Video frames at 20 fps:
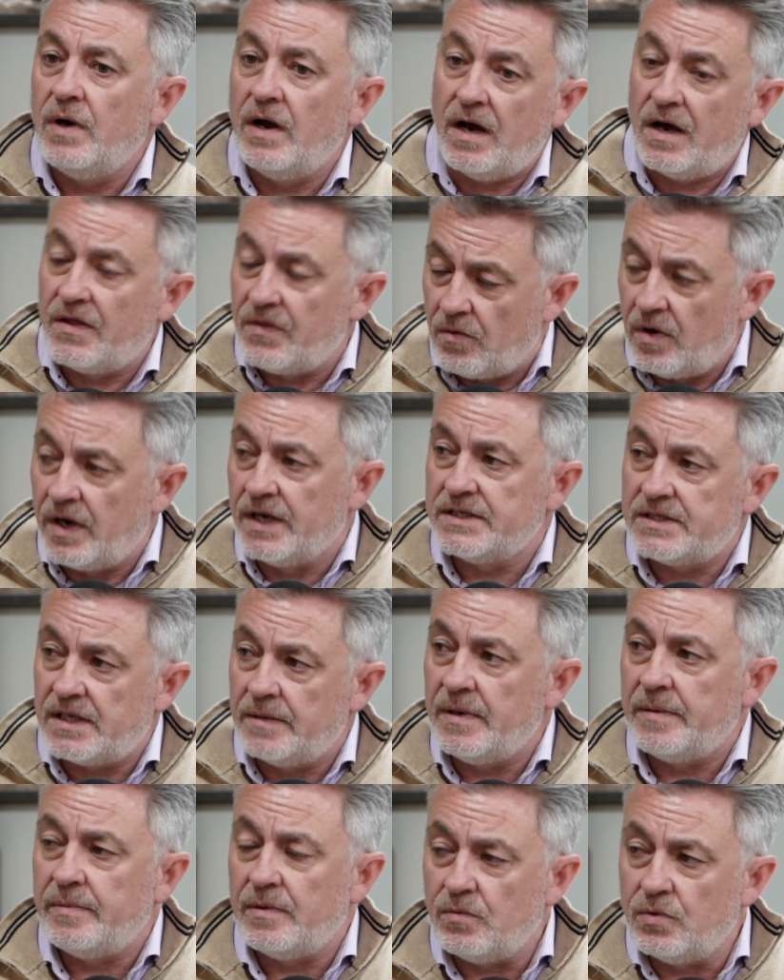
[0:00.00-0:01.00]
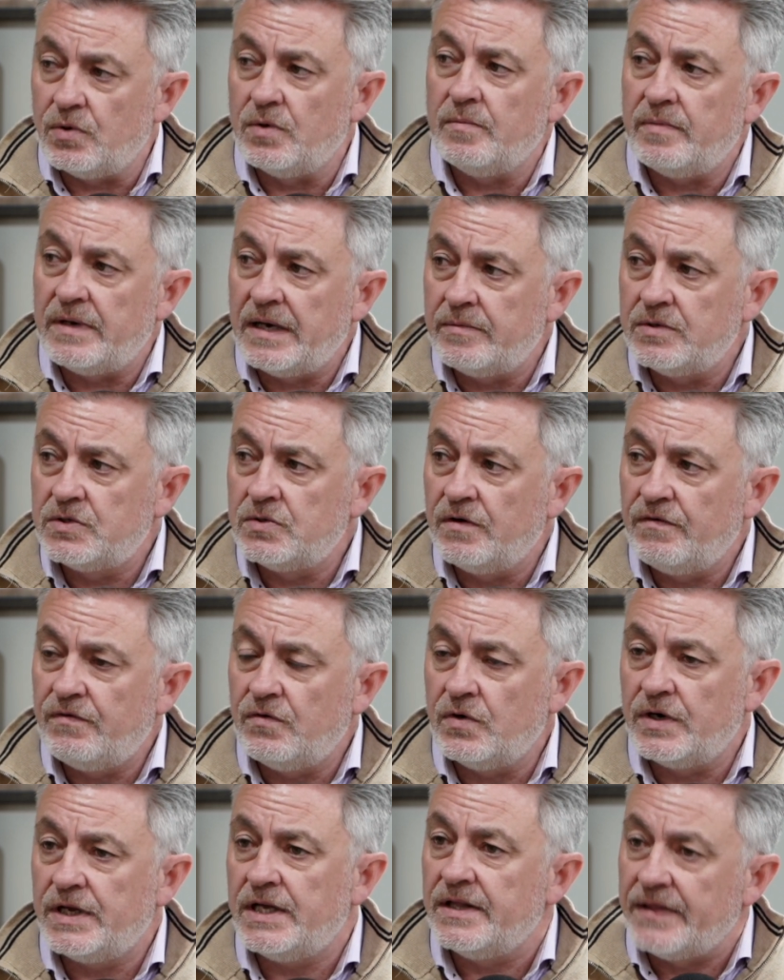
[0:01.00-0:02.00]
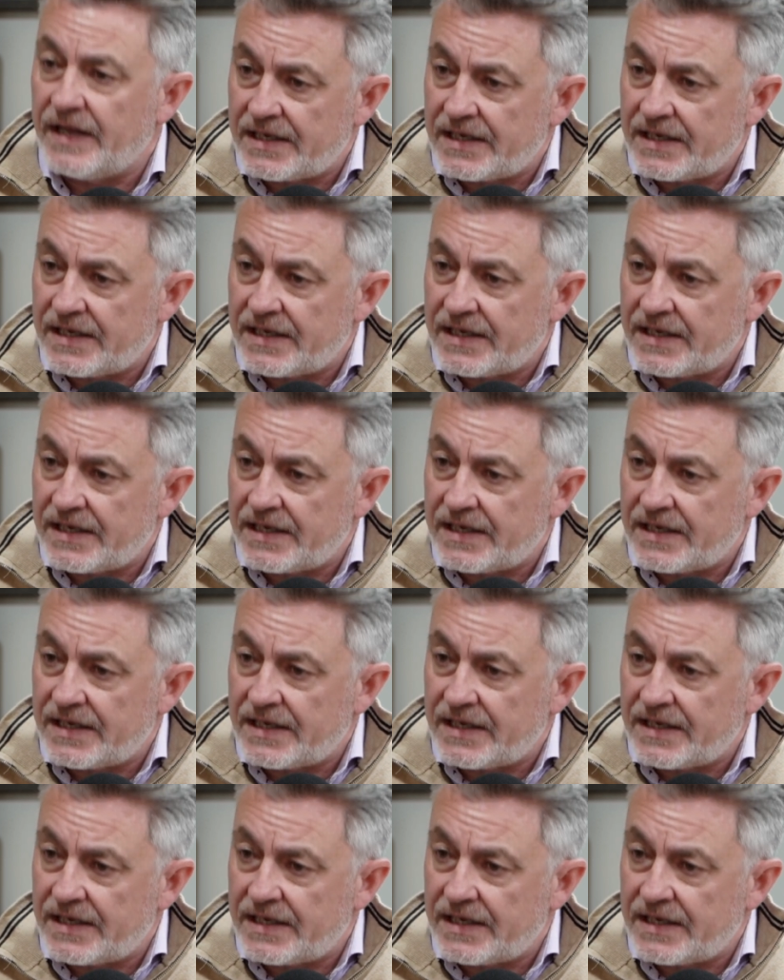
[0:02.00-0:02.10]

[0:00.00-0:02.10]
where otherwise they maybe wouldn't be able to afford it.